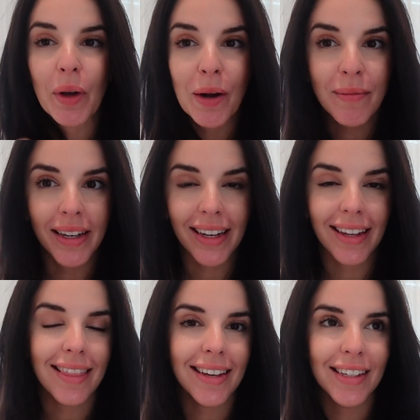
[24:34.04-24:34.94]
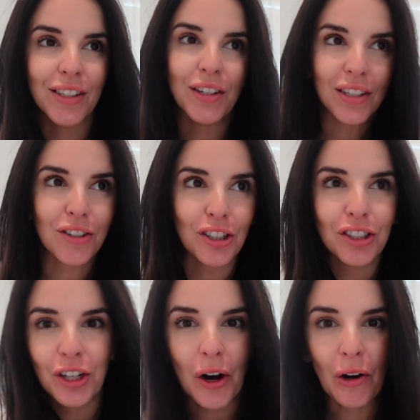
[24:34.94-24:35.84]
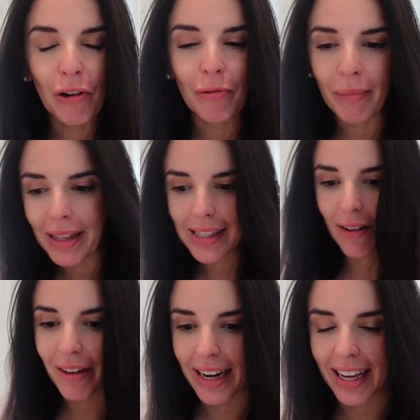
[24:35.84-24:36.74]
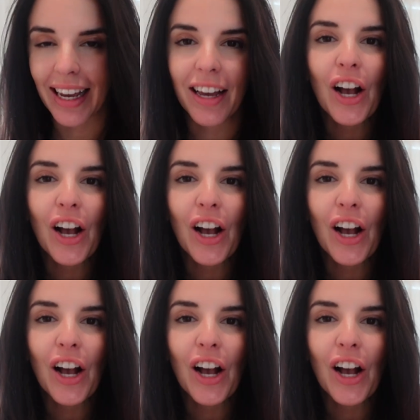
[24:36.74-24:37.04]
we are making this new construction home that's not ready